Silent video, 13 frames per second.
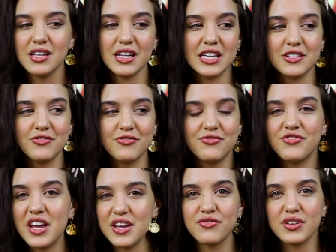like
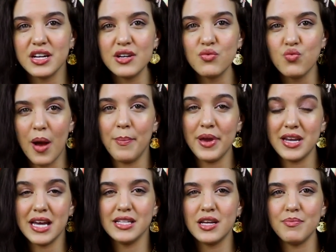favorite weapon
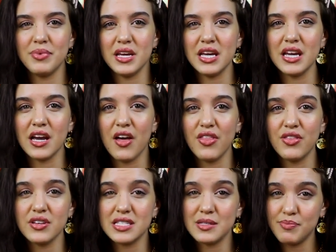ended up being
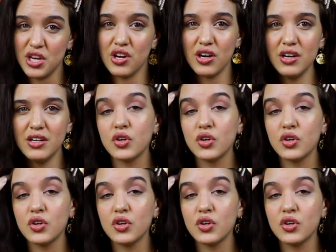the spear.